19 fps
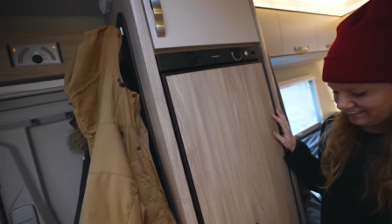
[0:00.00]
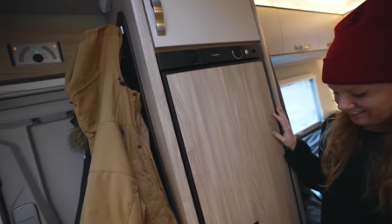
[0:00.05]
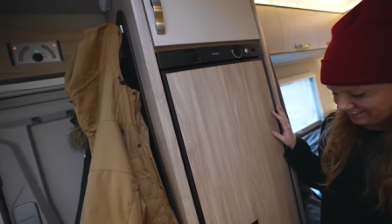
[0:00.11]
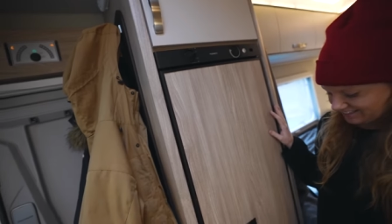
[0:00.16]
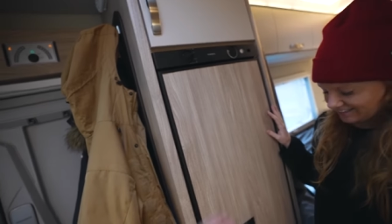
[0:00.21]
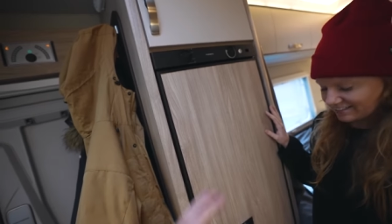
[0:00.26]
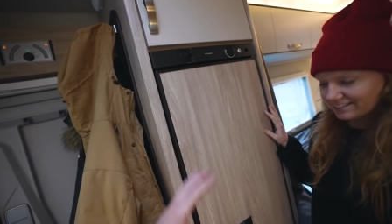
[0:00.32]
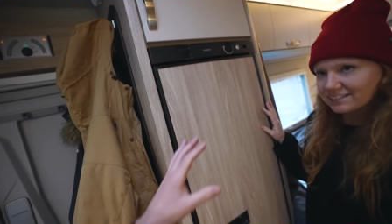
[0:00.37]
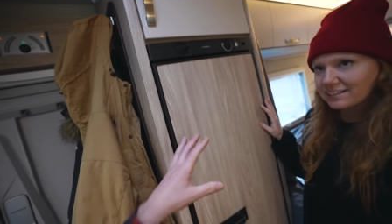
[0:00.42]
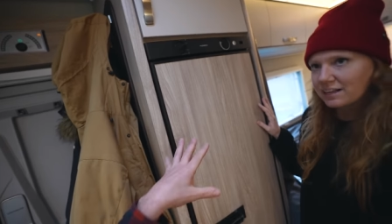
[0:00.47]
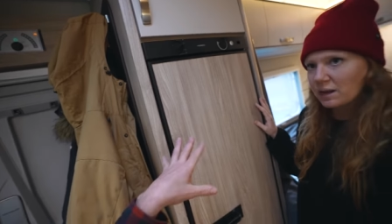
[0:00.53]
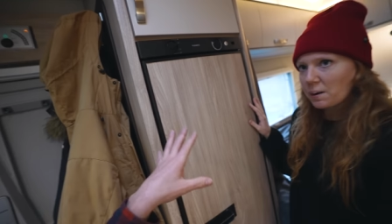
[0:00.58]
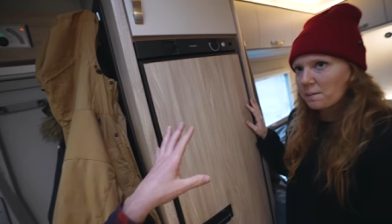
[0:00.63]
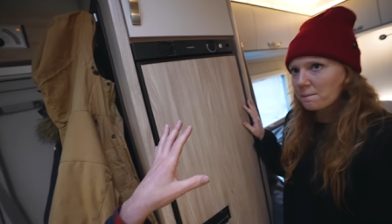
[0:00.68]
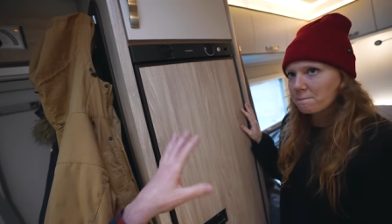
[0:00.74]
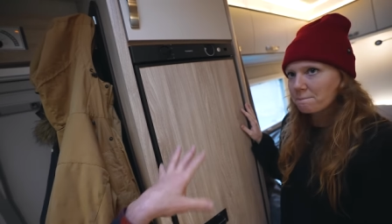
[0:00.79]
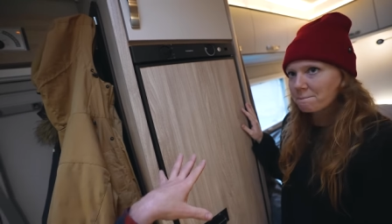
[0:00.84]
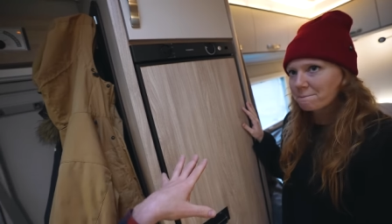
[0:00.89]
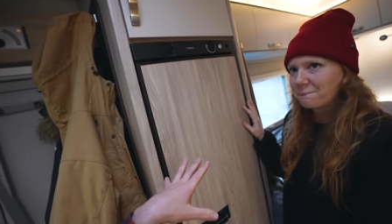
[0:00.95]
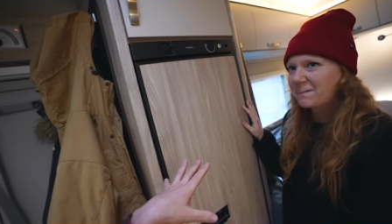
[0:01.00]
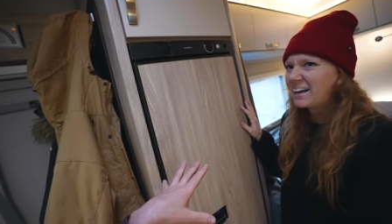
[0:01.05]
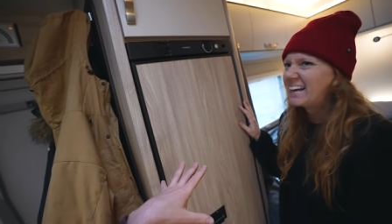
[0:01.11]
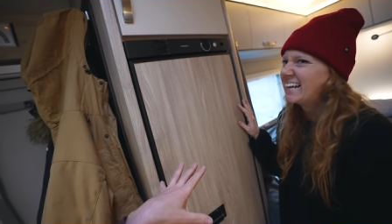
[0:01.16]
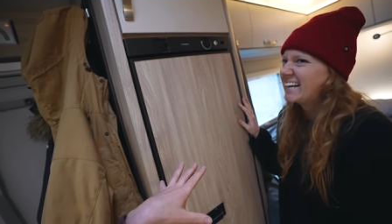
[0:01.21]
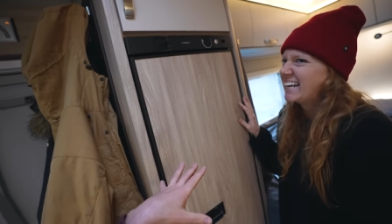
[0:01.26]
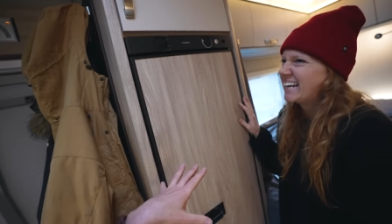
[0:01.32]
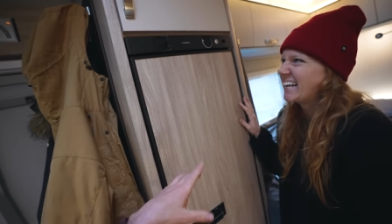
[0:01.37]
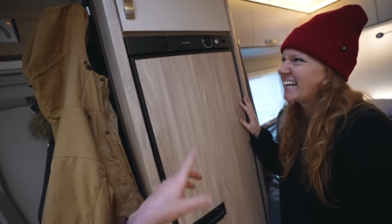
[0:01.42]
It may smell like fish
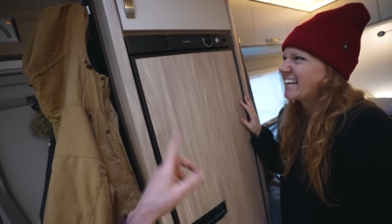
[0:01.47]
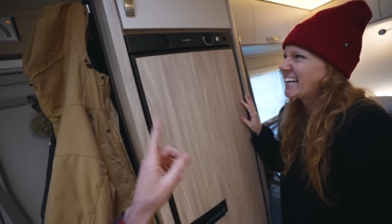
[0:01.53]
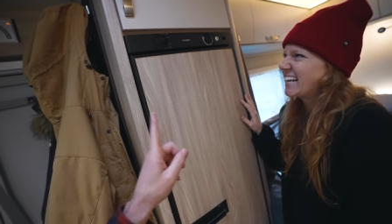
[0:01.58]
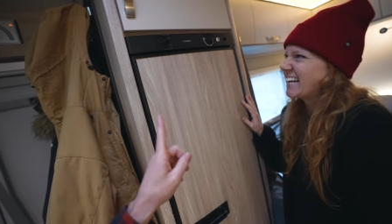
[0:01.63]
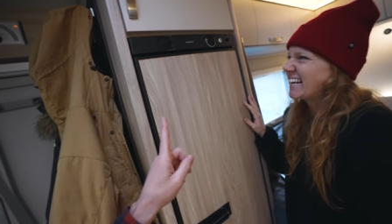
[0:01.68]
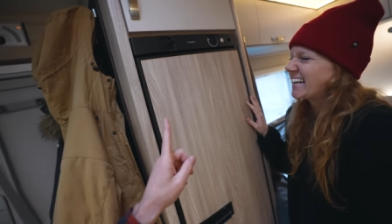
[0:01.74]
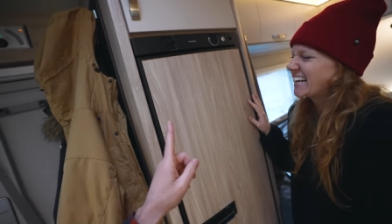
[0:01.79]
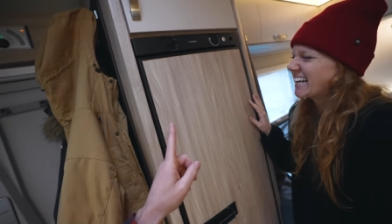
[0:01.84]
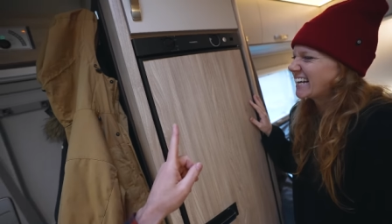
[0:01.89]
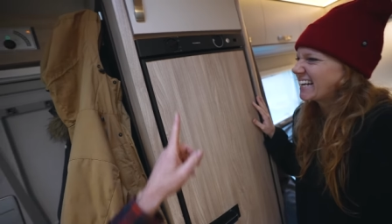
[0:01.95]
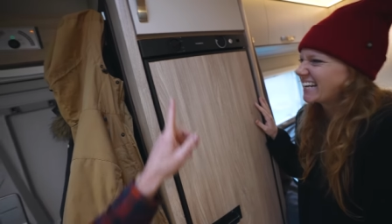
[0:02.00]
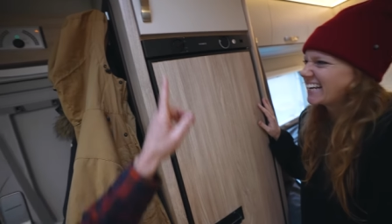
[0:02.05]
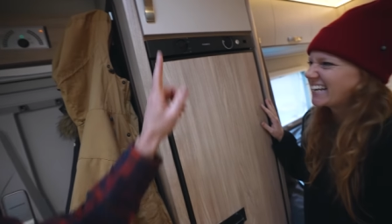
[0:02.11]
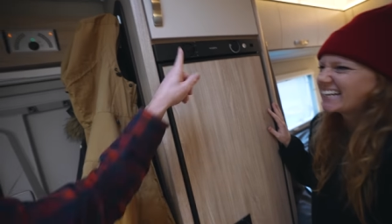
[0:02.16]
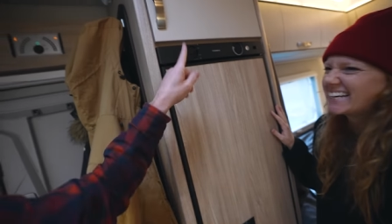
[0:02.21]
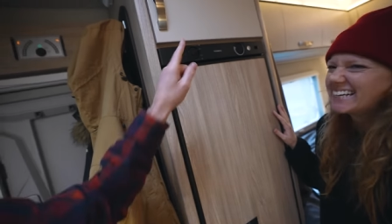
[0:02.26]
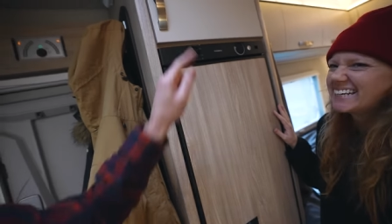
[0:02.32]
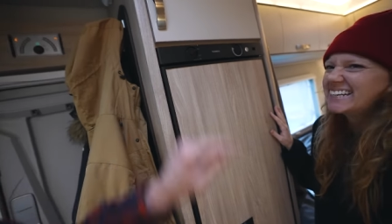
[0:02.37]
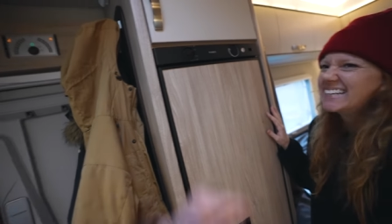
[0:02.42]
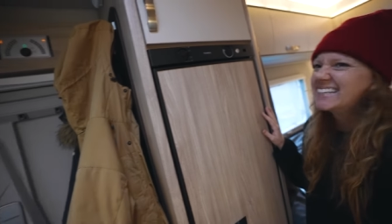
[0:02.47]
right now, but it works